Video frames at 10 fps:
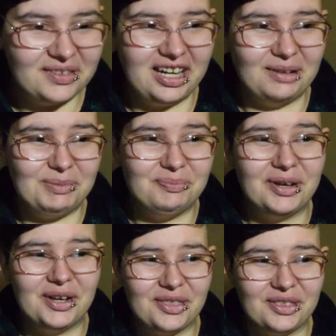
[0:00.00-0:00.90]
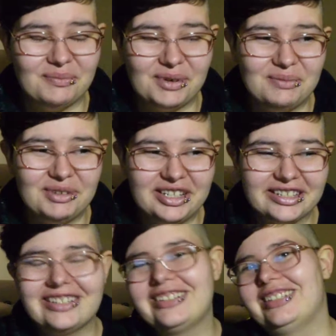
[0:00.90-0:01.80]
I'm in Perth at the moment,
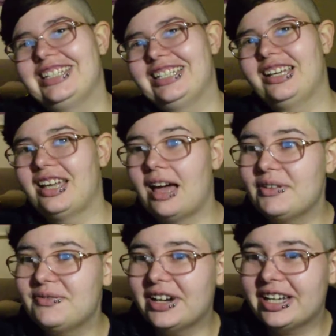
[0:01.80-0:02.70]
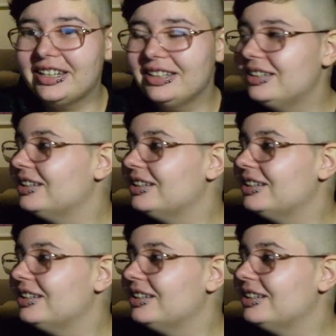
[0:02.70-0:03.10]
having fun,